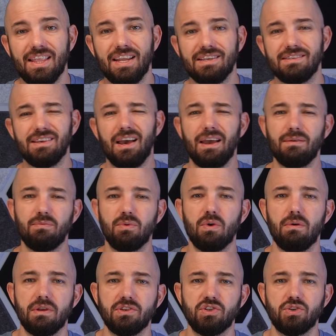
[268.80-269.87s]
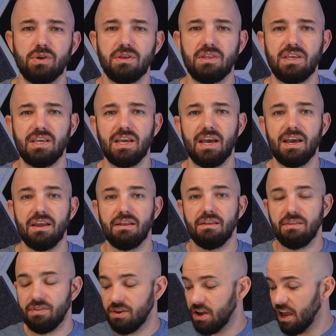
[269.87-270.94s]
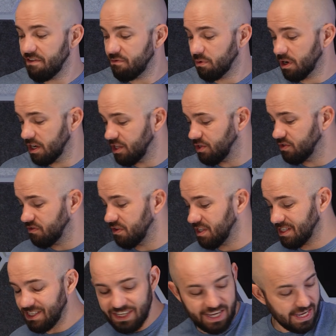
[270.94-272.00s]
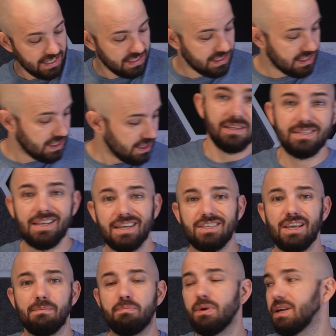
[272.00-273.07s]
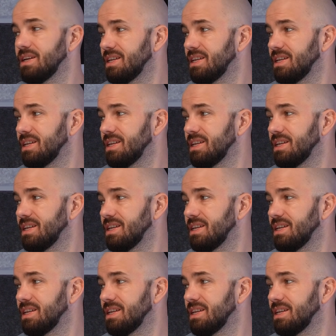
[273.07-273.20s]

that aside, we'll go ahead and show you the knife we're gonna use for this test. This is actually a pretty